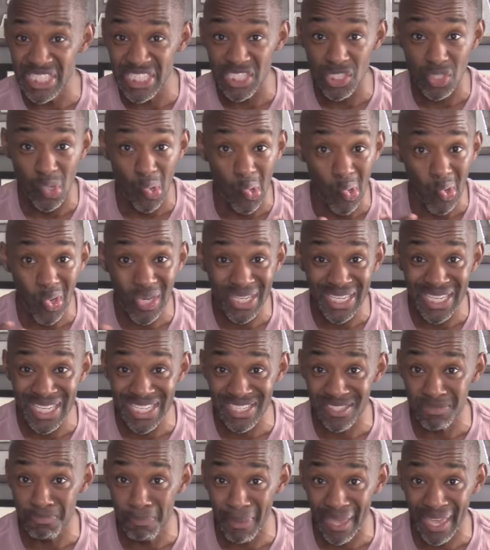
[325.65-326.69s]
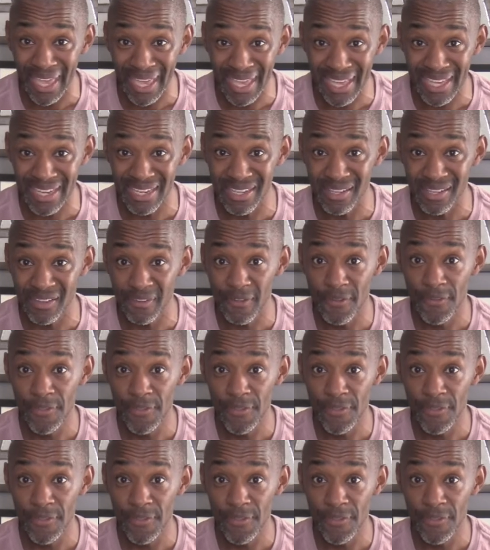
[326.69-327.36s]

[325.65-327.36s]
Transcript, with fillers: is on his bed,